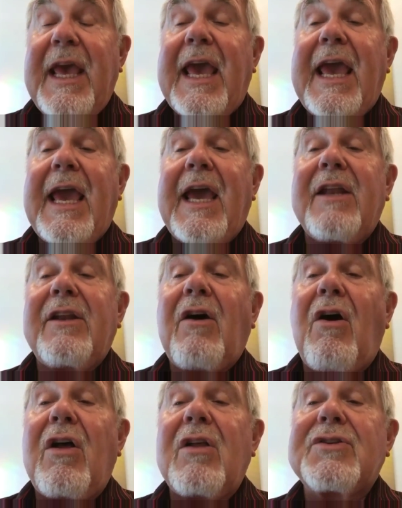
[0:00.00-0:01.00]
and
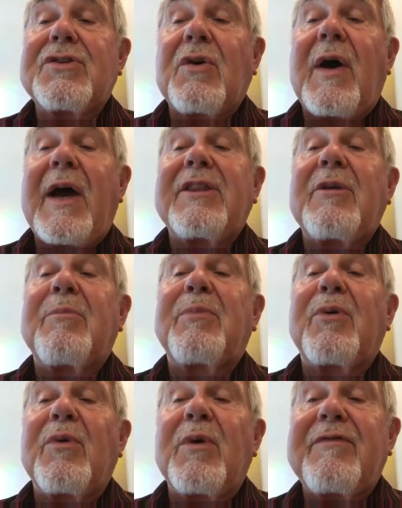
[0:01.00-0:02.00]
also at the
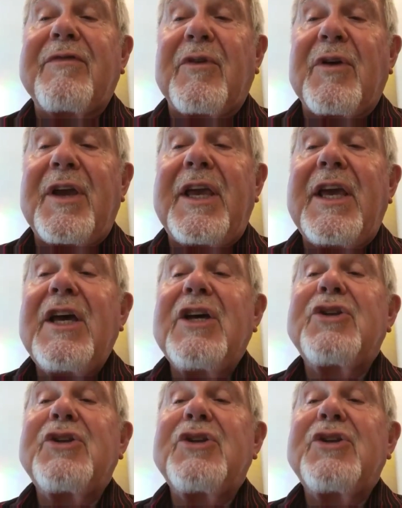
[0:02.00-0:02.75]
periphery